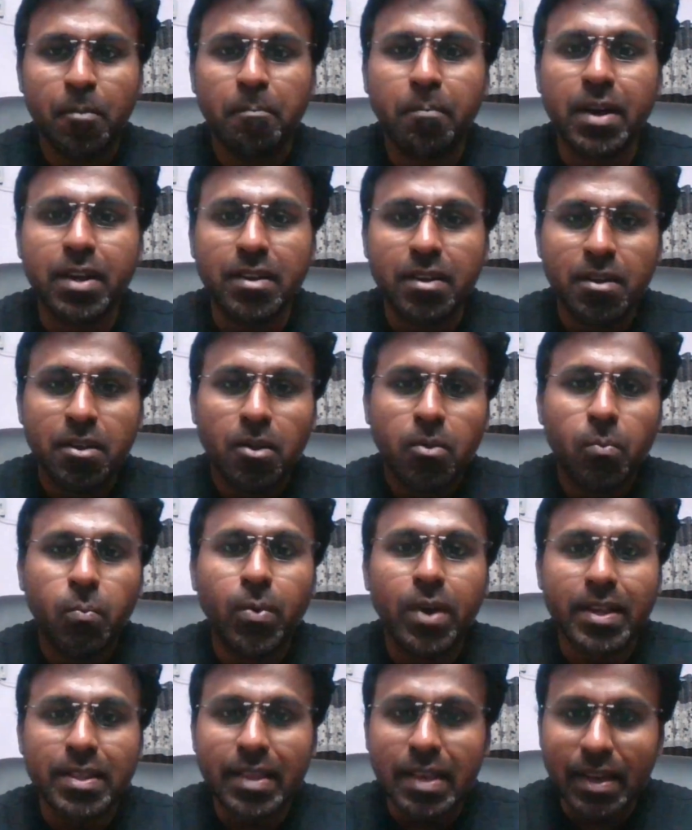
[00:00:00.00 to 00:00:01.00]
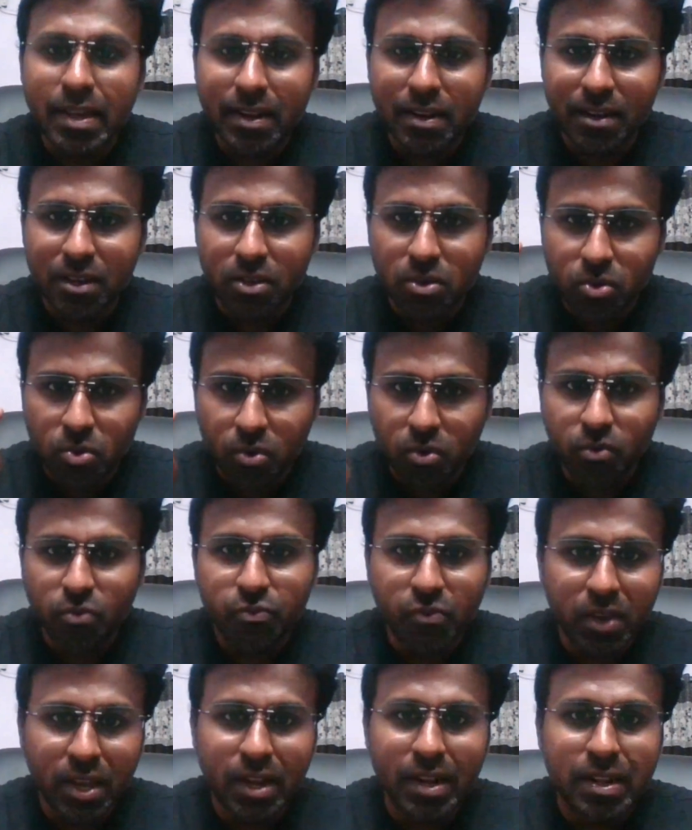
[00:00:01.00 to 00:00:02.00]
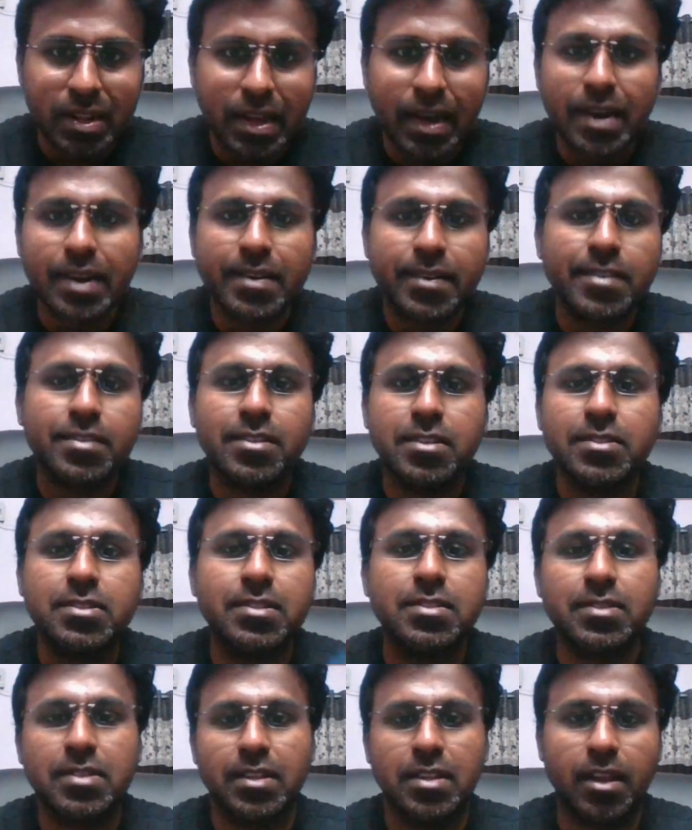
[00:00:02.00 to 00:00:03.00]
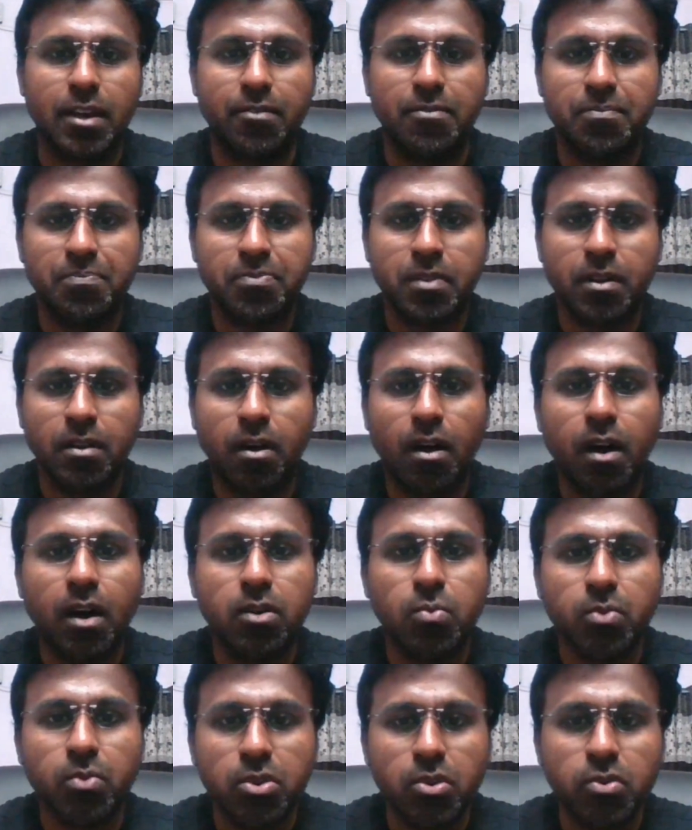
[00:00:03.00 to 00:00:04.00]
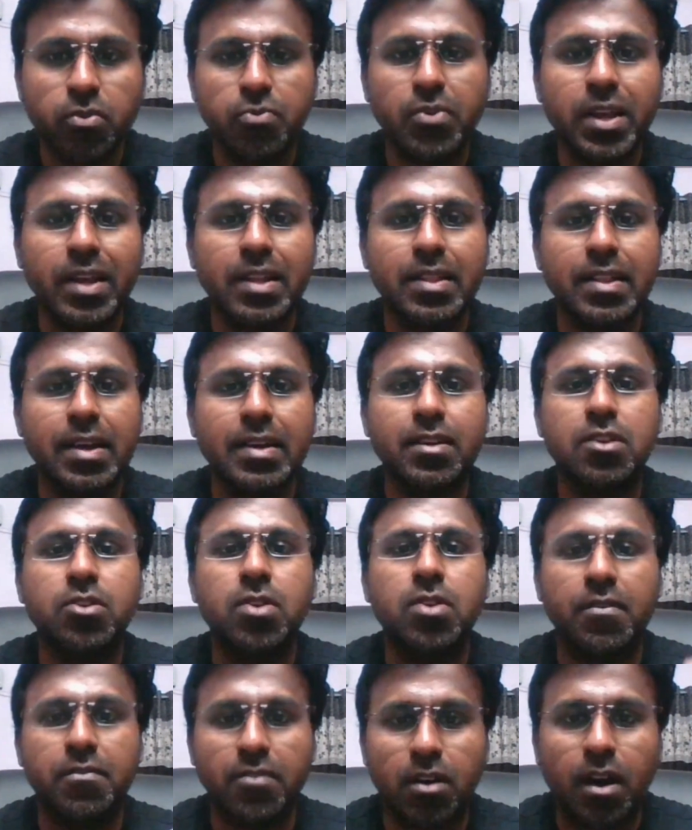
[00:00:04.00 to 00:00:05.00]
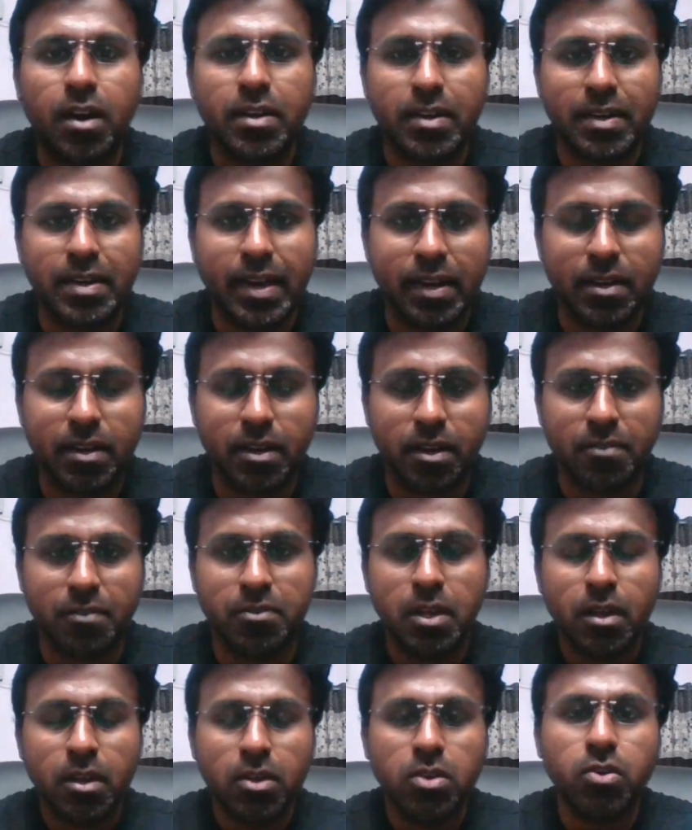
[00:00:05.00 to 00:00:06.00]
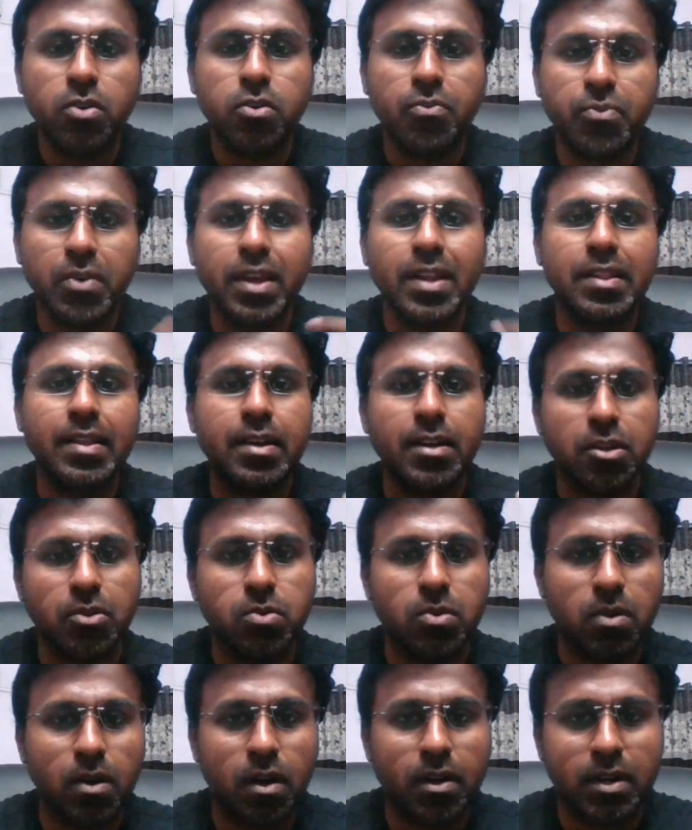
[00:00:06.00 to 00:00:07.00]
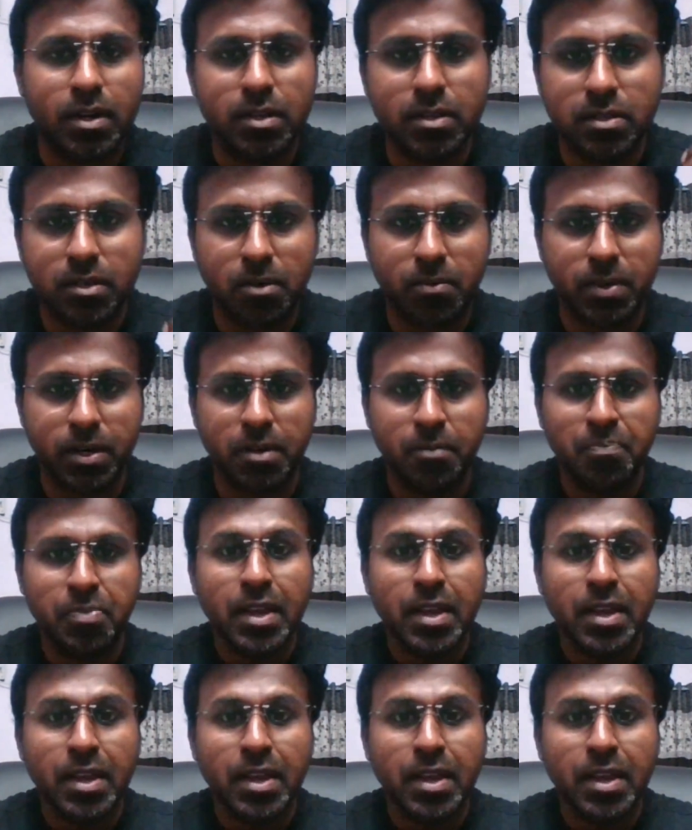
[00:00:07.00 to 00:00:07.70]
But whether you feel that this is enough, or you feel that you have not done enough, you feel that you do not deserve it.